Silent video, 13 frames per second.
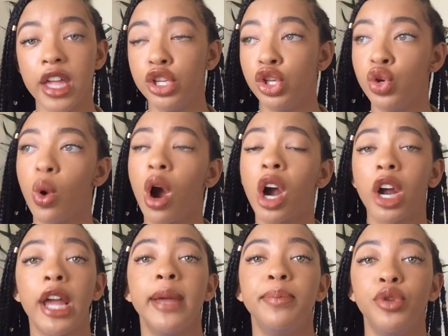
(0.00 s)
And you
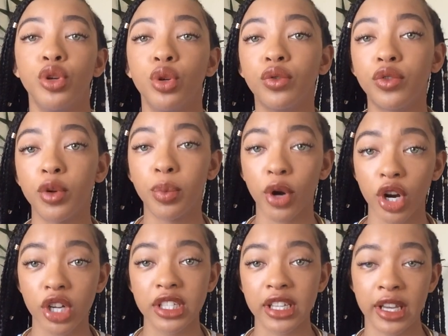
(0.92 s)
are a beautiful
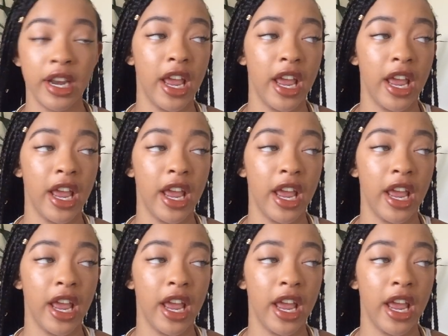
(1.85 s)
person,